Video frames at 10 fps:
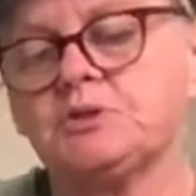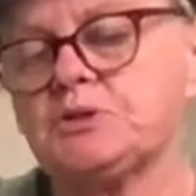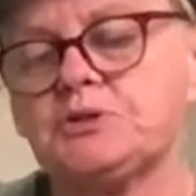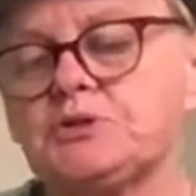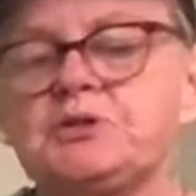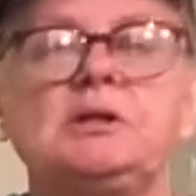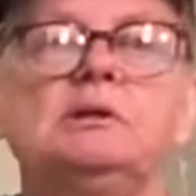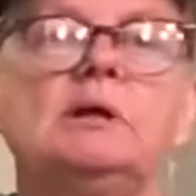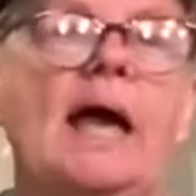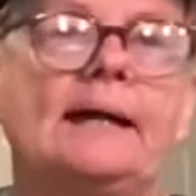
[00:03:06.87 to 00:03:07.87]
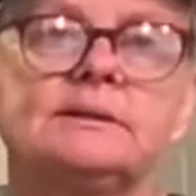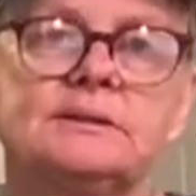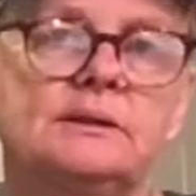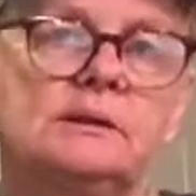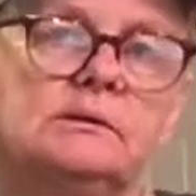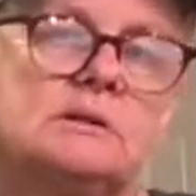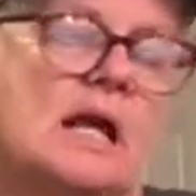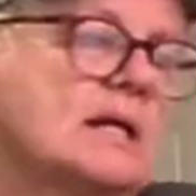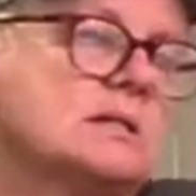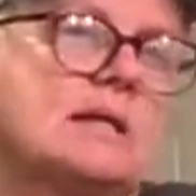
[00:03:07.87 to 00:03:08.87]
is still excellent,
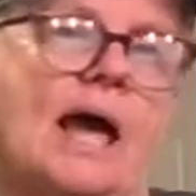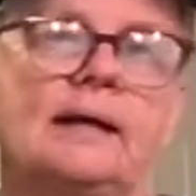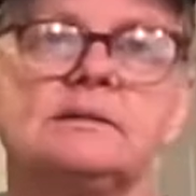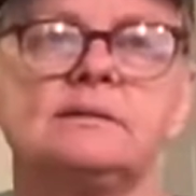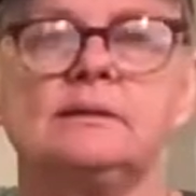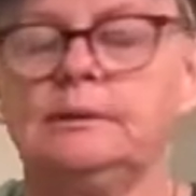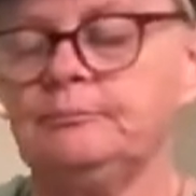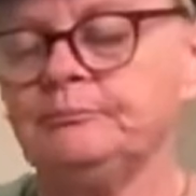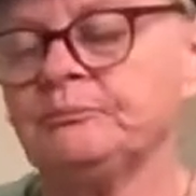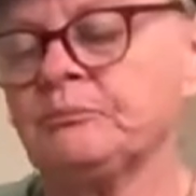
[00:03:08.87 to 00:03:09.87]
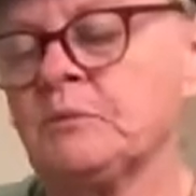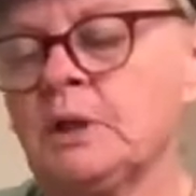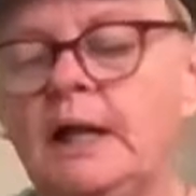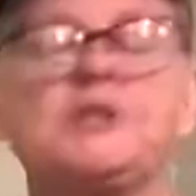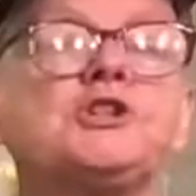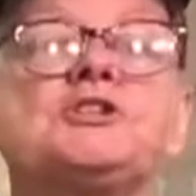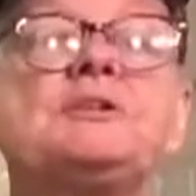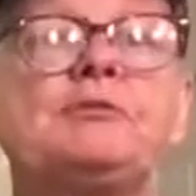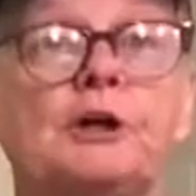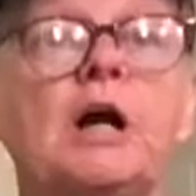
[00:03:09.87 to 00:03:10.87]
tastes excellent. It's just
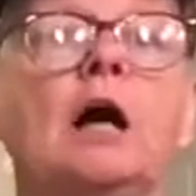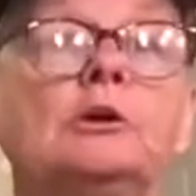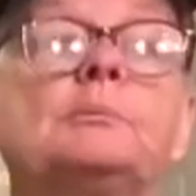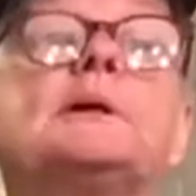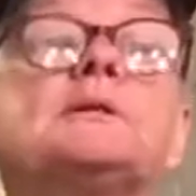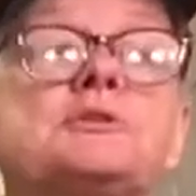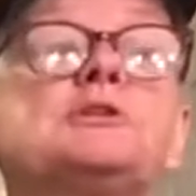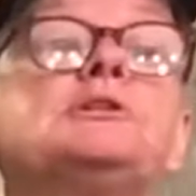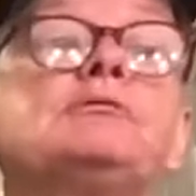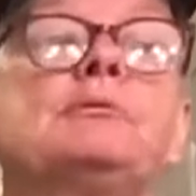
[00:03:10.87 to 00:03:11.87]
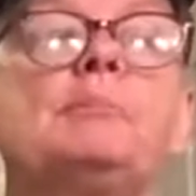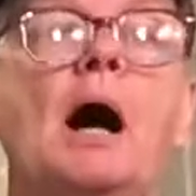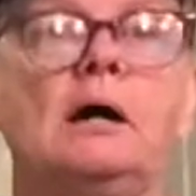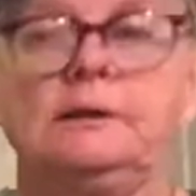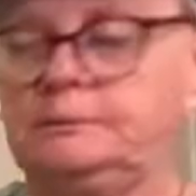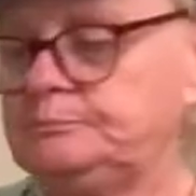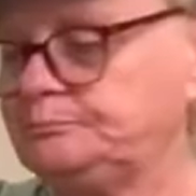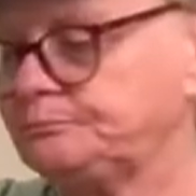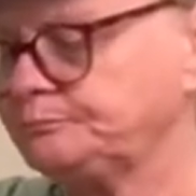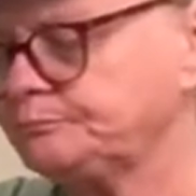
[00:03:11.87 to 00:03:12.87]
different color because of the different pollen.
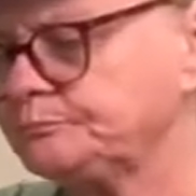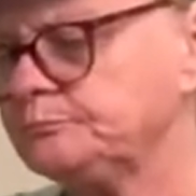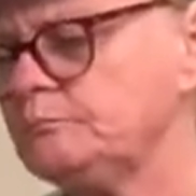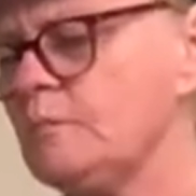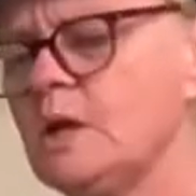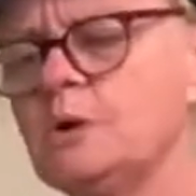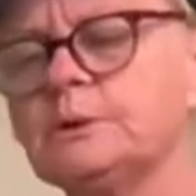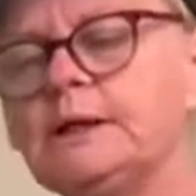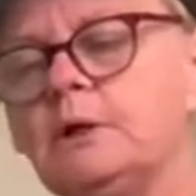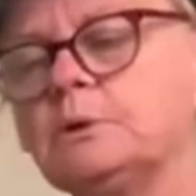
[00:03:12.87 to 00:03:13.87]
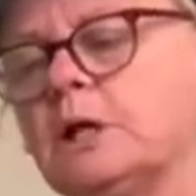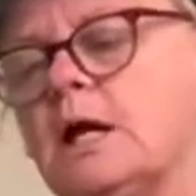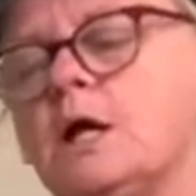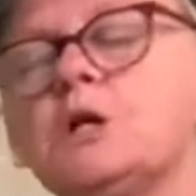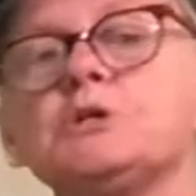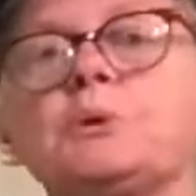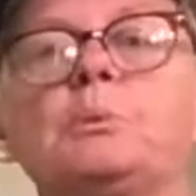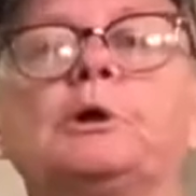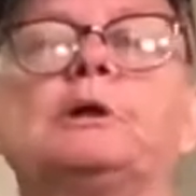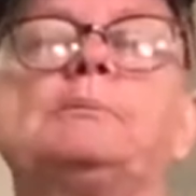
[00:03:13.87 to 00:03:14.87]
Okie doke. So
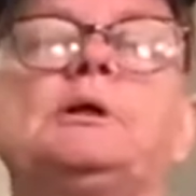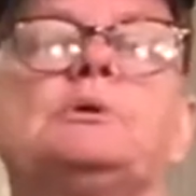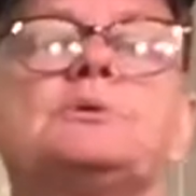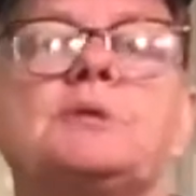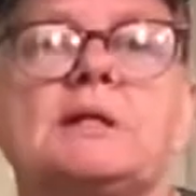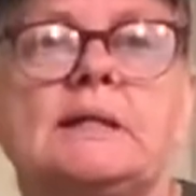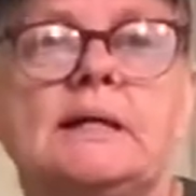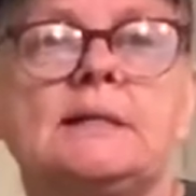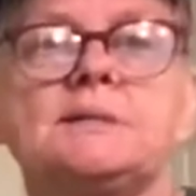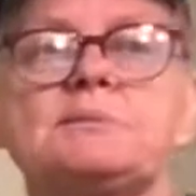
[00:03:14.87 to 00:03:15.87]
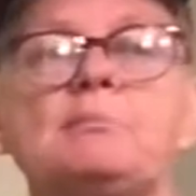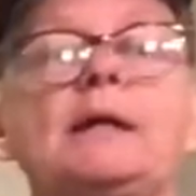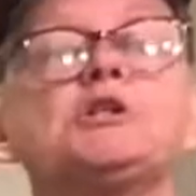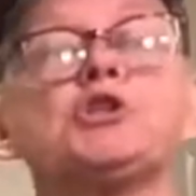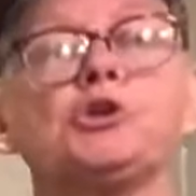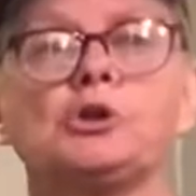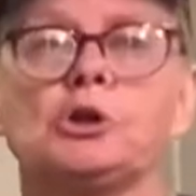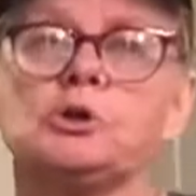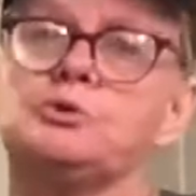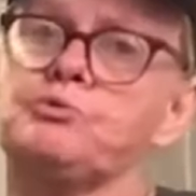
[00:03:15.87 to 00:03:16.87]
we're going to be using this. Make sure you
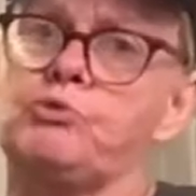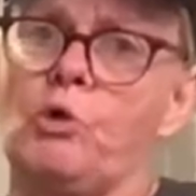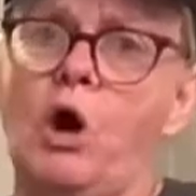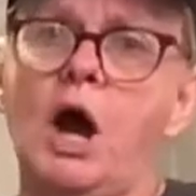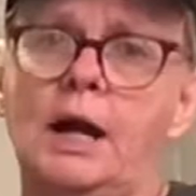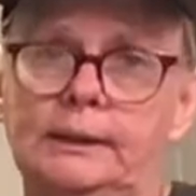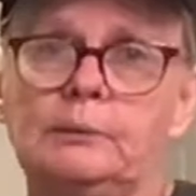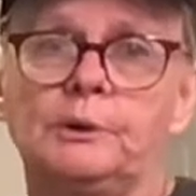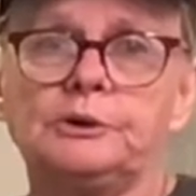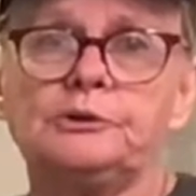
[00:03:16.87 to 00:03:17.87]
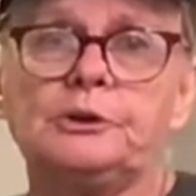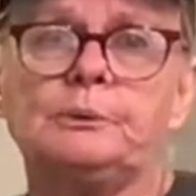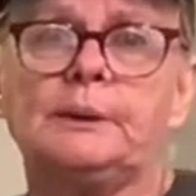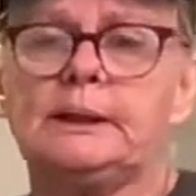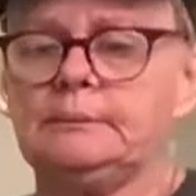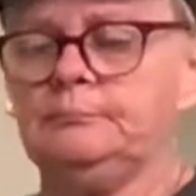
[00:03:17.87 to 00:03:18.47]
use raw honey when you're doing it.